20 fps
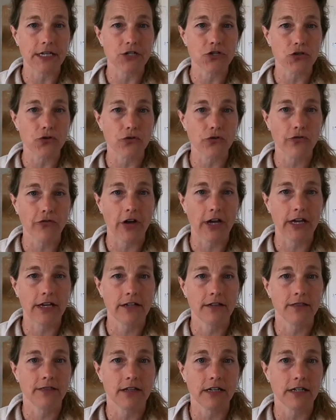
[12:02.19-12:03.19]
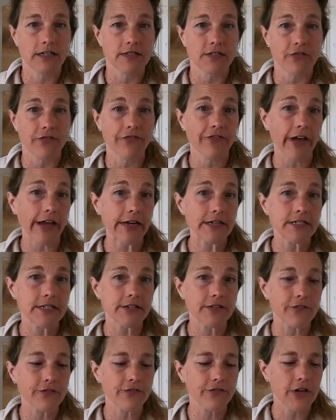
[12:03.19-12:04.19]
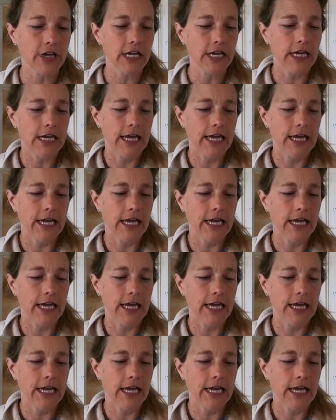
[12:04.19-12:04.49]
I do find that it's effective,